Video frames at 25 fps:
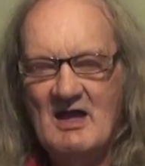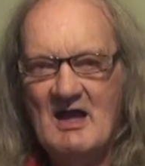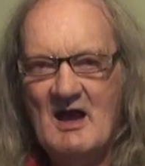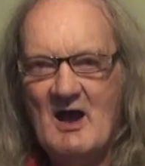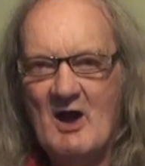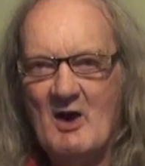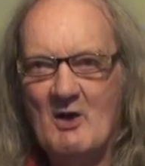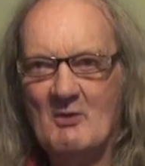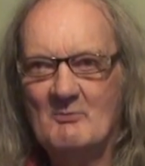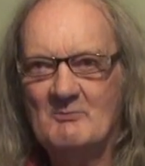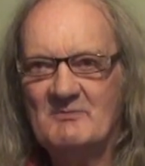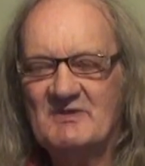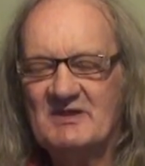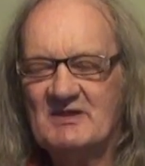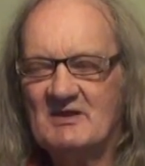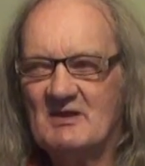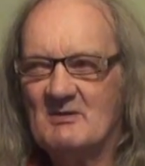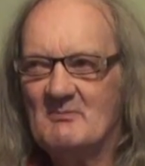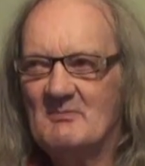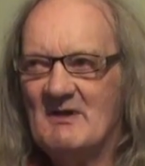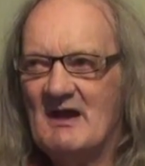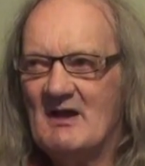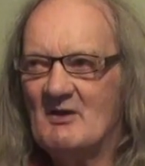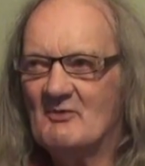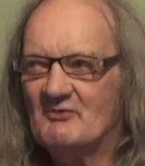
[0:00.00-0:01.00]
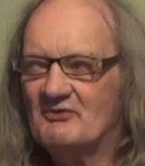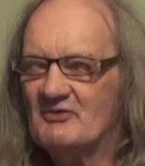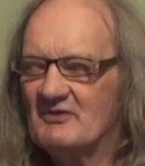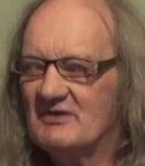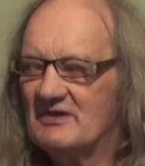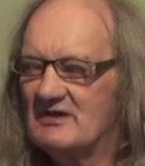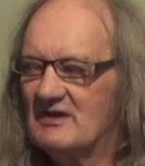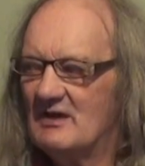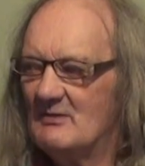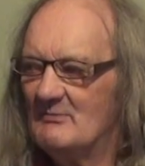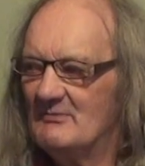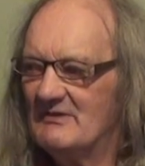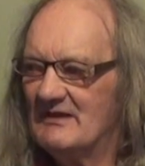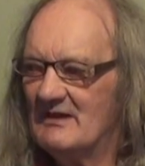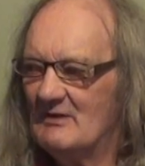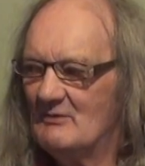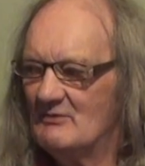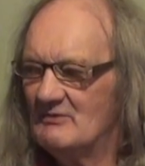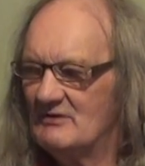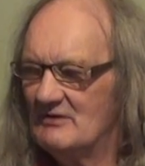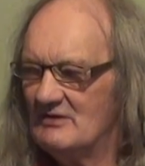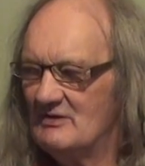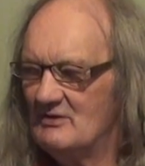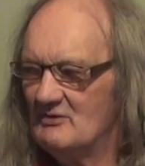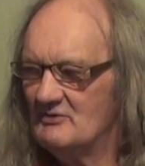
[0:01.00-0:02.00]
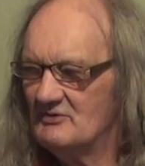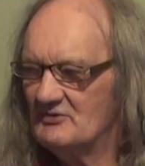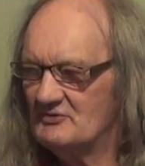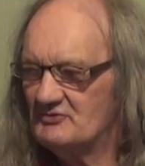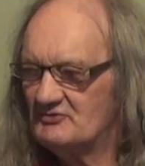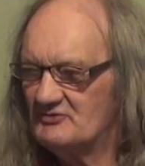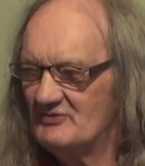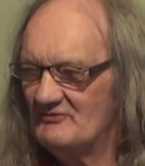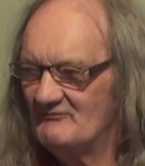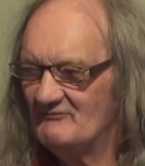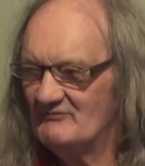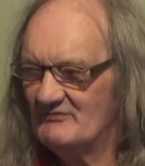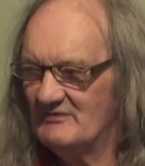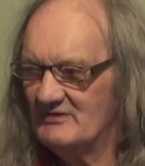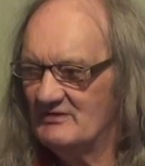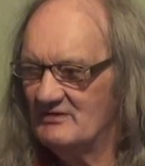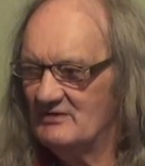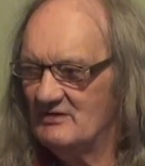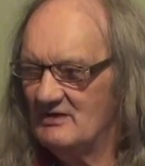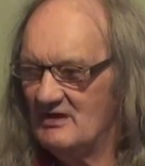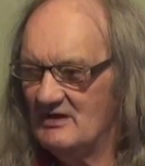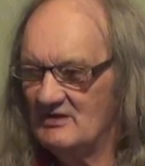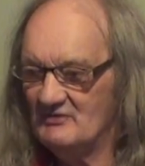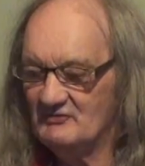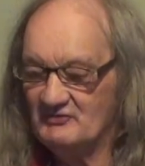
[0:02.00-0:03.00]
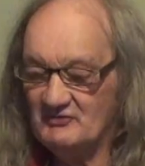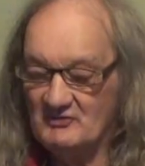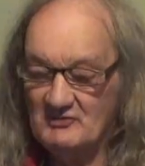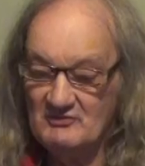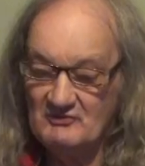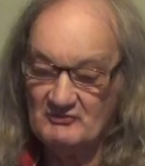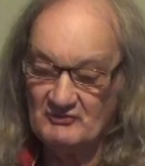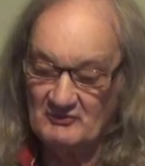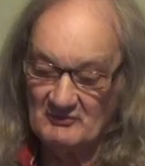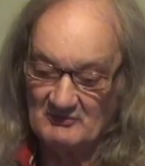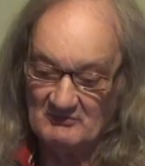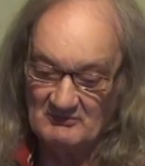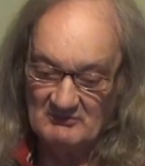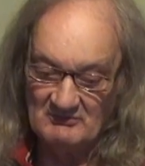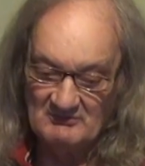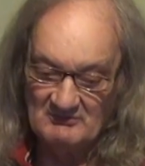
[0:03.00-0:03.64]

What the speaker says: Opening her mouth and coming out with a load of trivia, as usual.